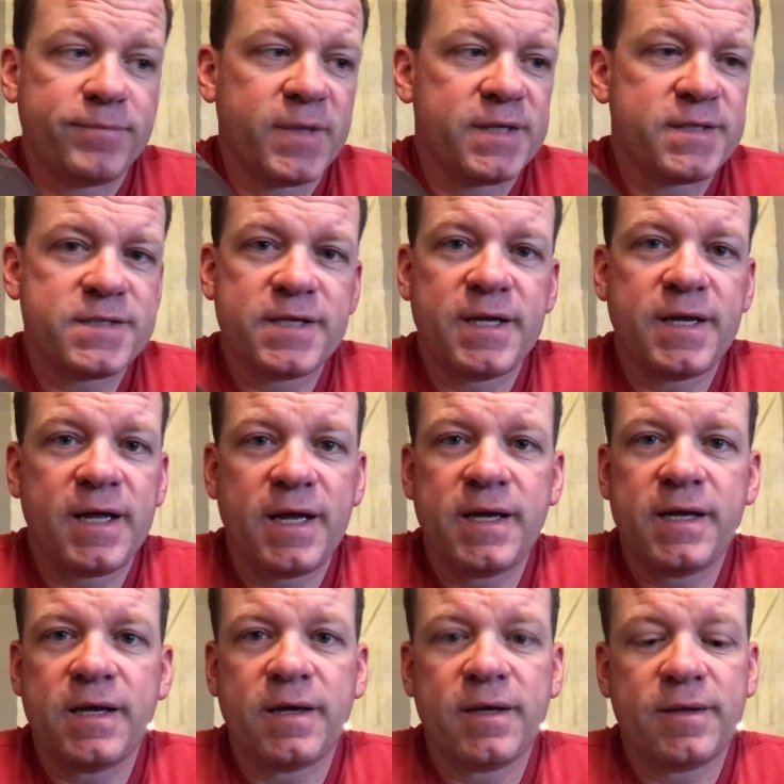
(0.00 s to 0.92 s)
They said,
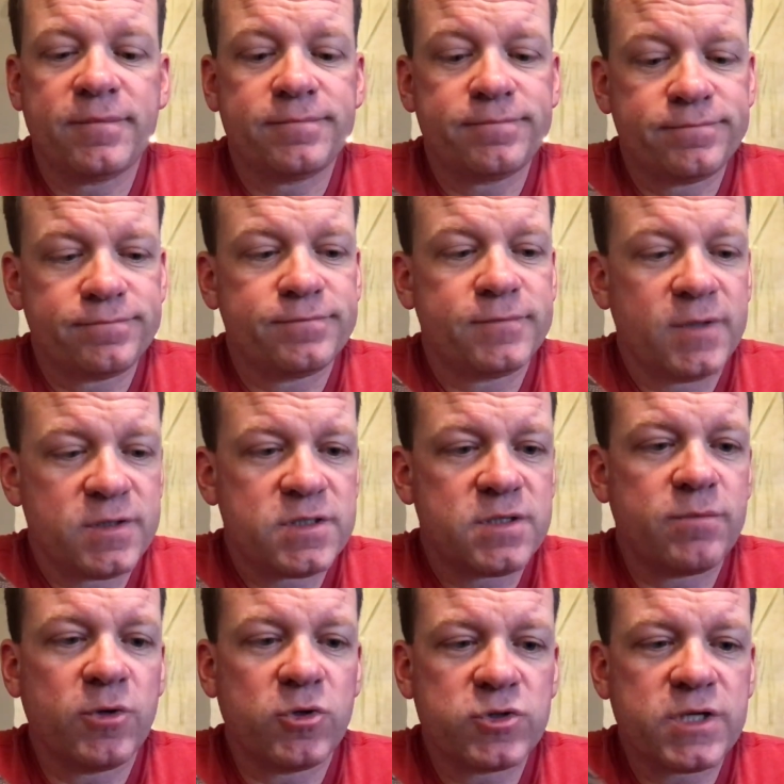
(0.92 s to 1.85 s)
hey, it's
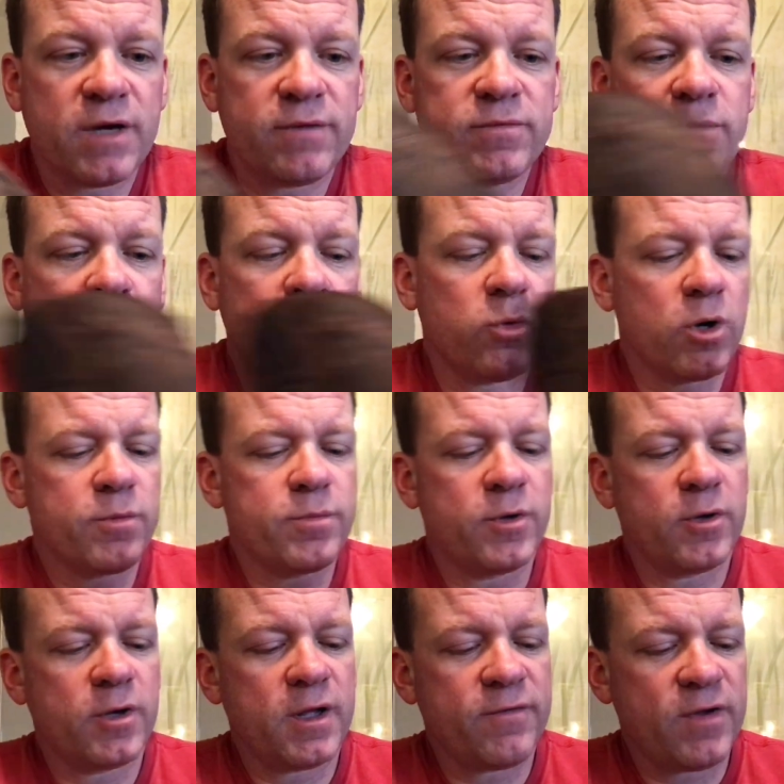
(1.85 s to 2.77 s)
the most comfortable work
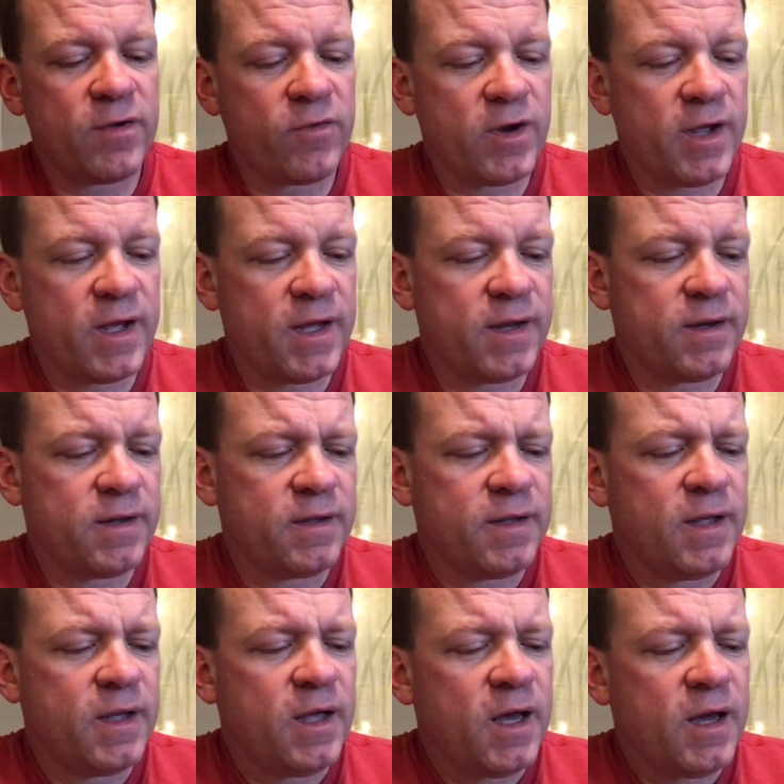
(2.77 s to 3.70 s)
boot I've ever had.
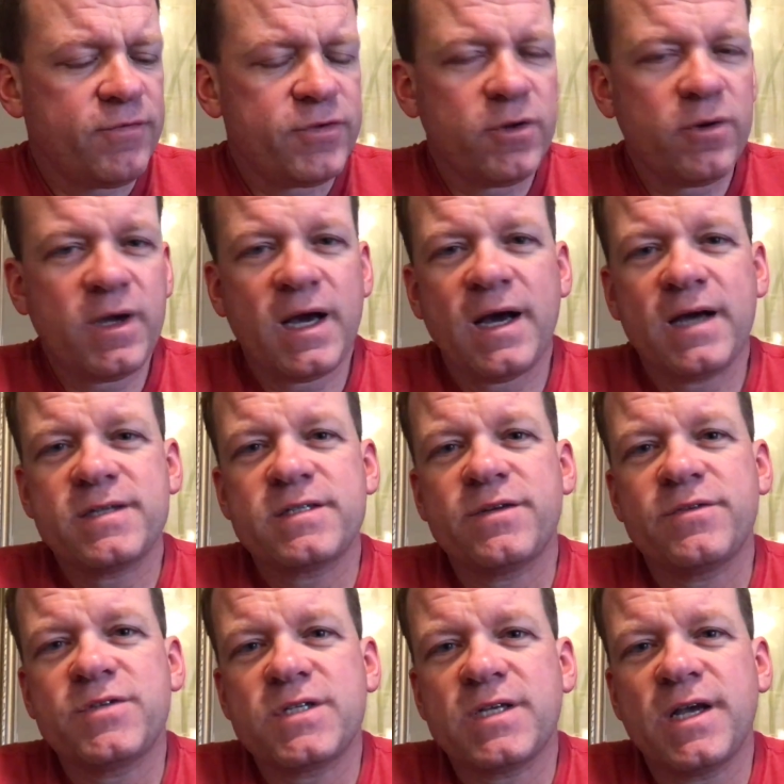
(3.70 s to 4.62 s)
A few guys
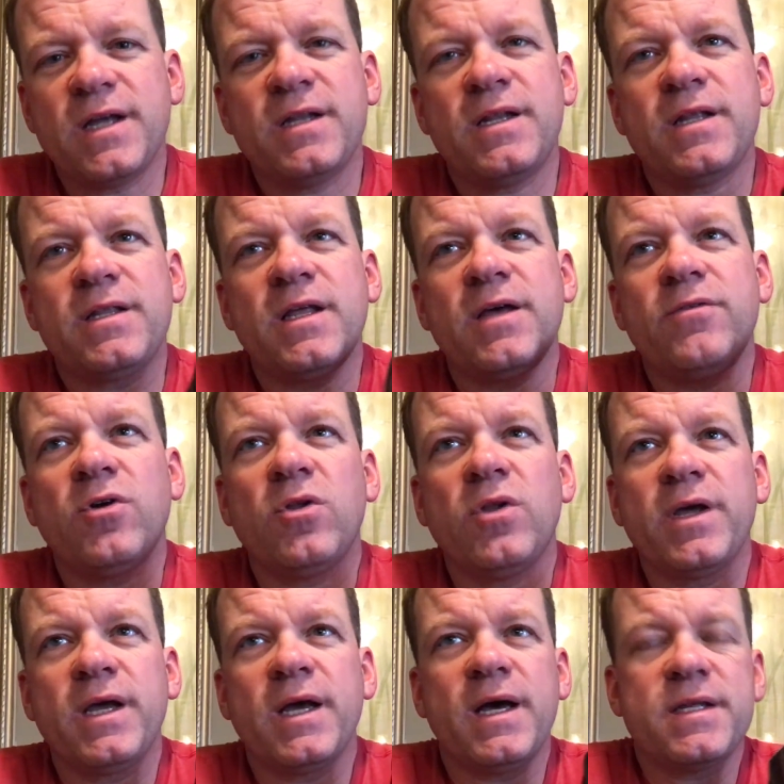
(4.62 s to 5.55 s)
have said that they've
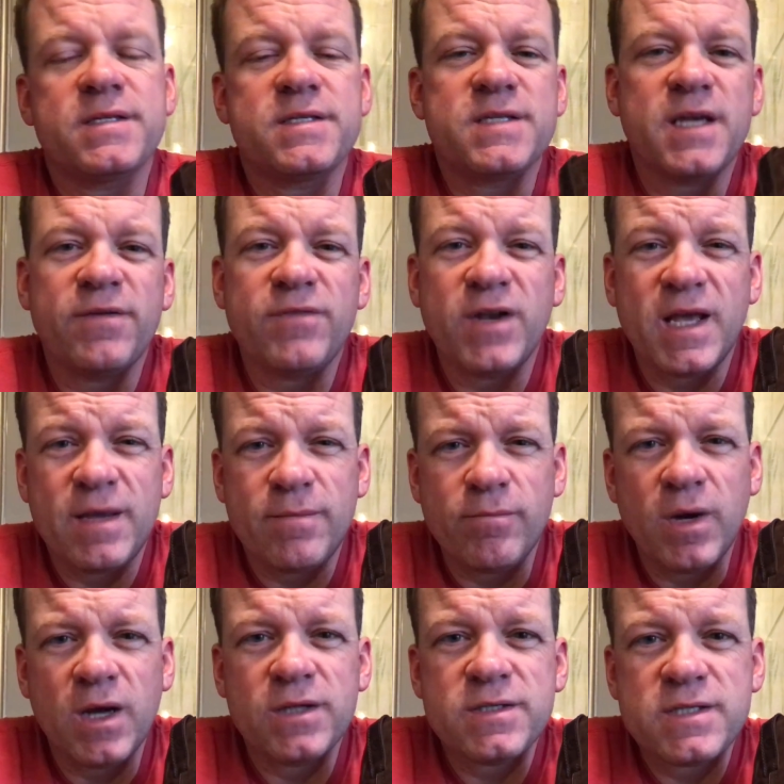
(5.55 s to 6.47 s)
only got 7-8
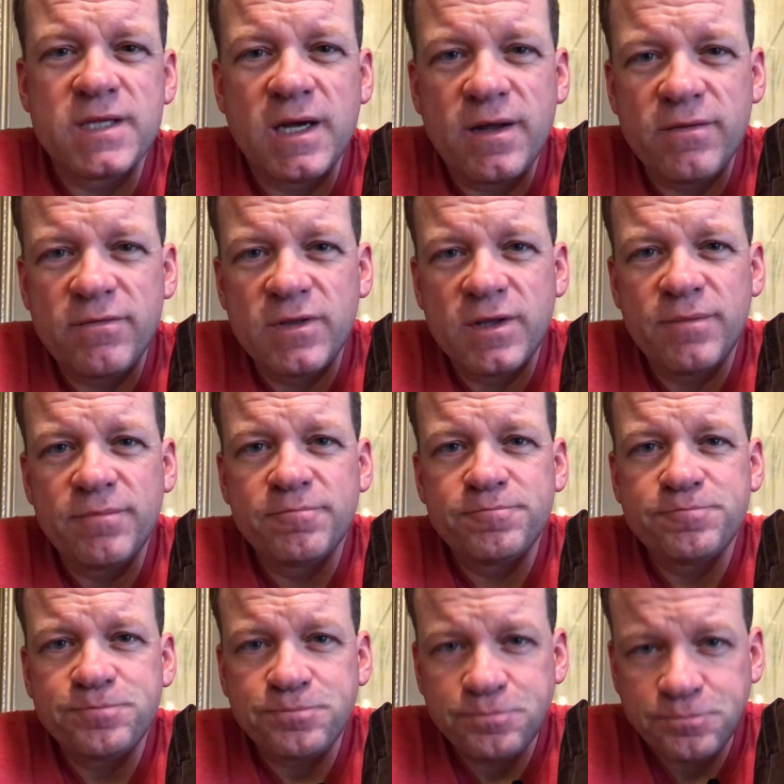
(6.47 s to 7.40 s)
months out of them,
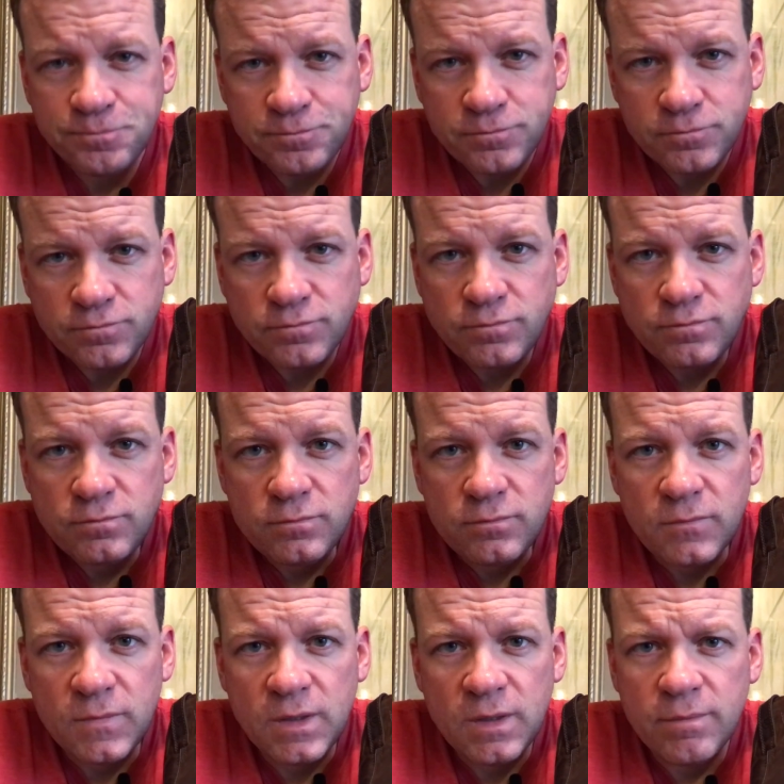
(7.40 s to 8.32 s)

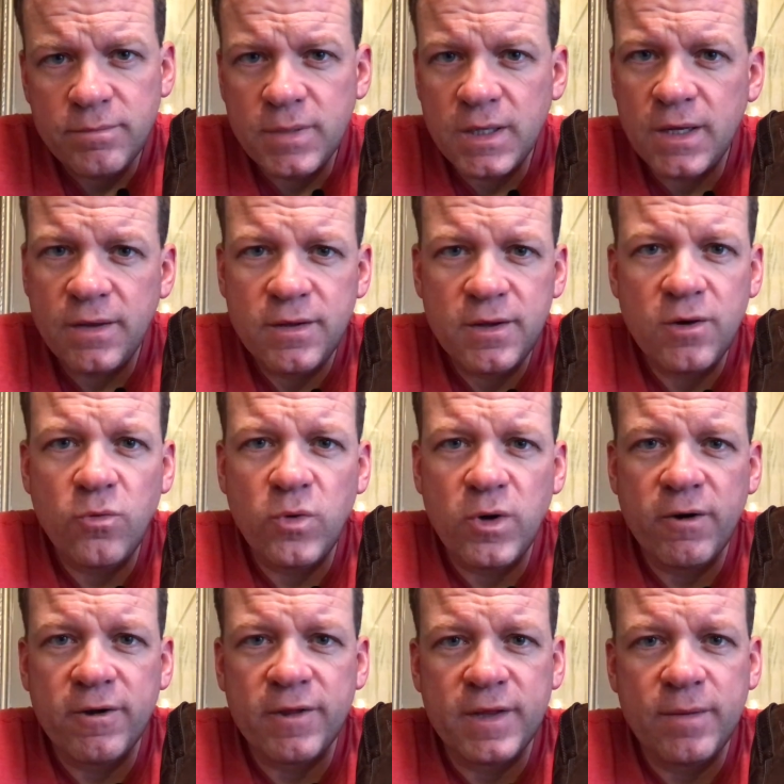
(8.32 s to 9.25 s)
but they're
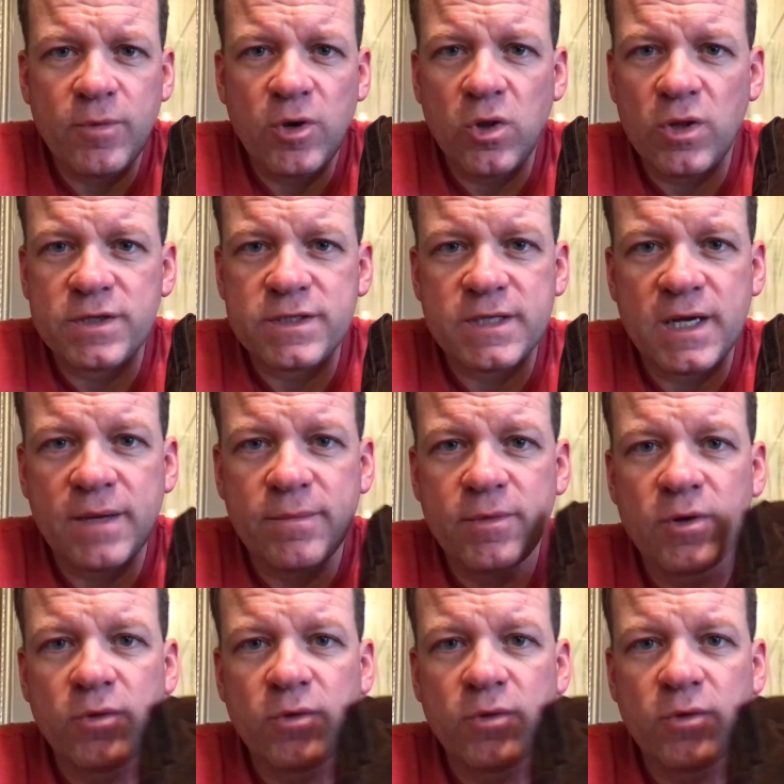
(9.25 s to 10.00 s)
wearing them all the time.